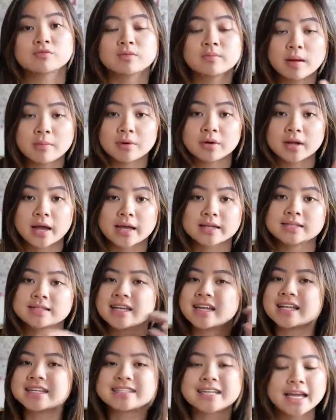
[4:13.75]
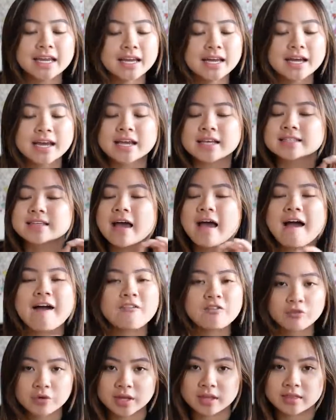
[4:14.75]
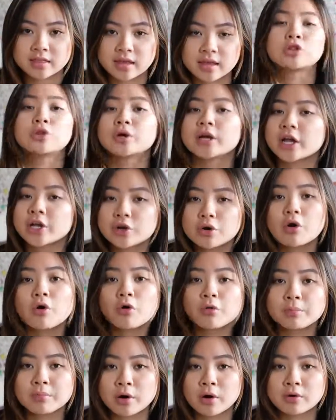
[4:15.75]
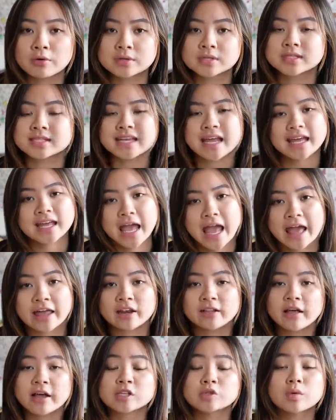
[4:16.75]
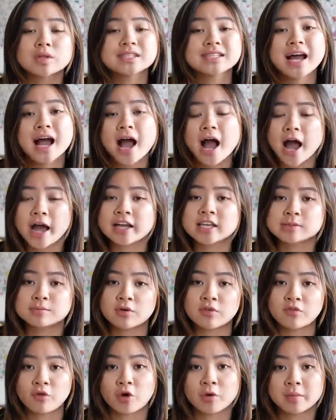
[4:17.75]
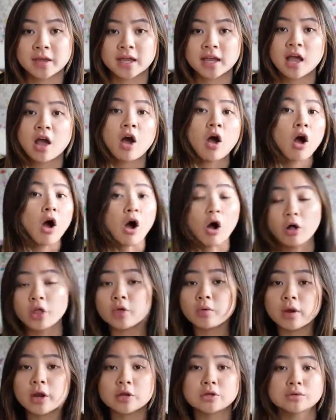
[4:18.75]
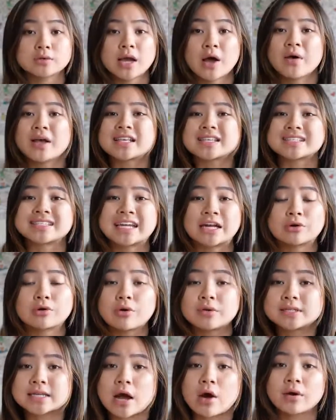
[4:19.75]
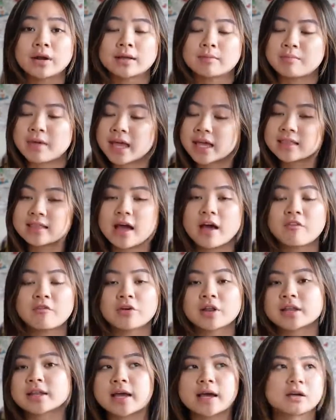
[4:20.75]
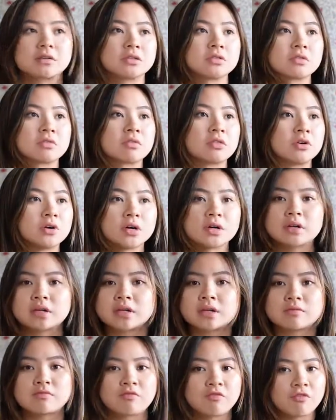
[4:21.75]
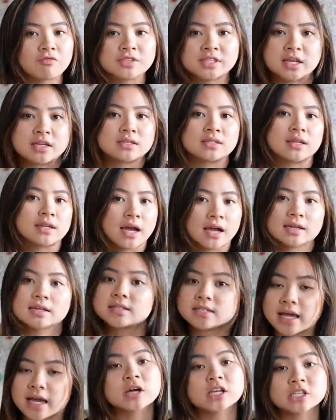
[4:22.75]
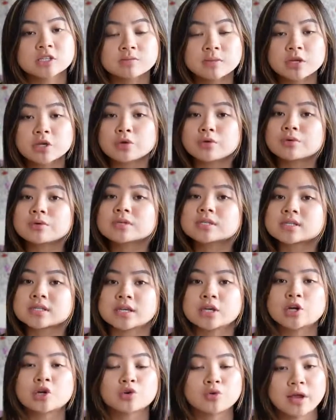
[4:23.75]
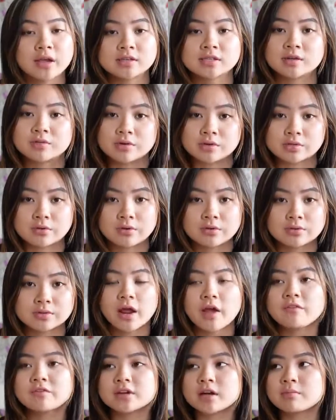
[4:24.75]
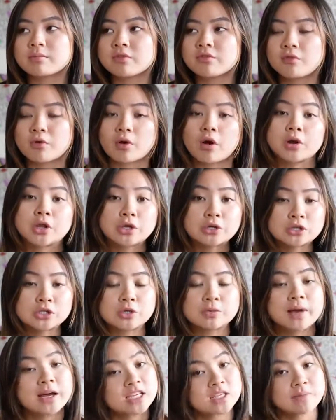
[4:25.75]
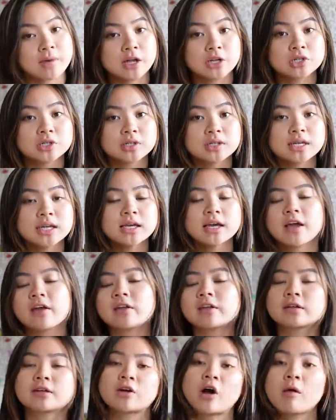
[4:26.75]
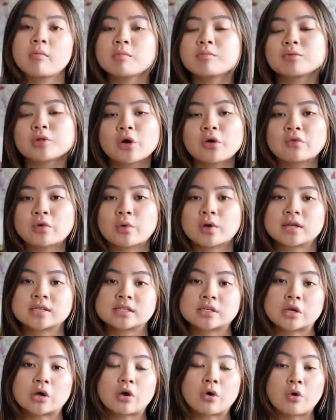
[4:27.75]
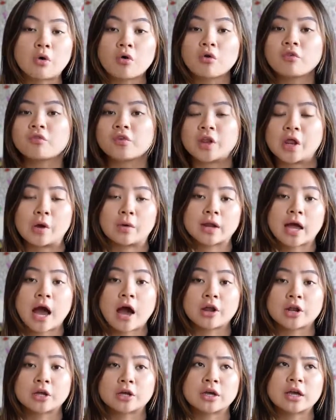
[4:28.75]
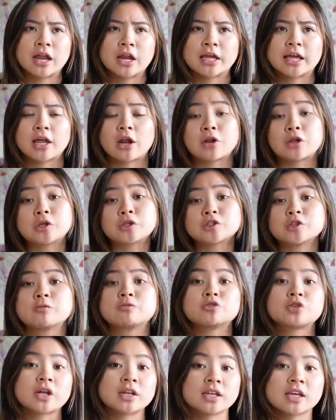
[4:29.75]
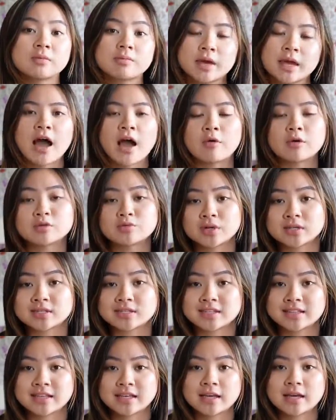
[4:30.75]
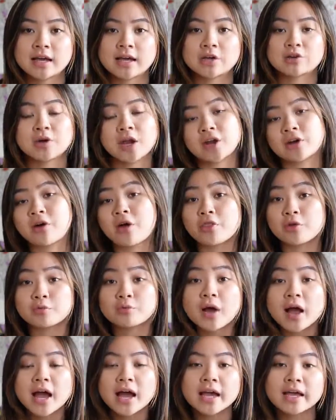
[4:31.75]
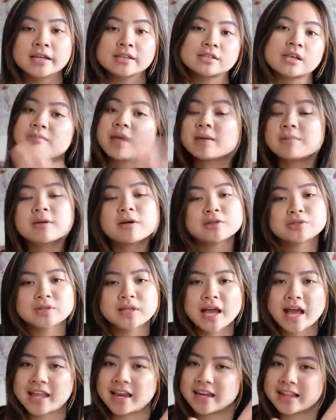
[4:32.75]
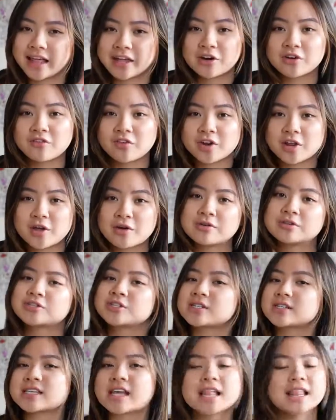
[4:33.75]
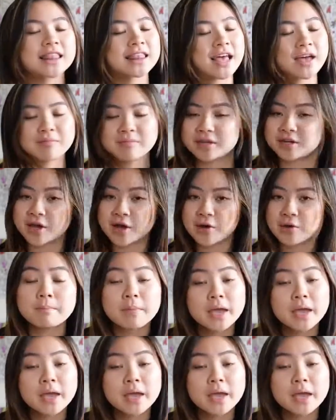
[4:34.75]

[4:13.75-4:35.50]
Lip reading: Remember guys, data is everything. Look at your old posts and analyze what's the highest performing. All you want to do now is narrow down and make that for the next 30, 60, 90 days. Trust me, you'll see crazy results. I've done before on YouTube especially, and comment below if you want to see a whole video on how to kind of get on YouTube trending page. I was recently a creator on the rise. Maybe I'll do that in a later video. Just let me know.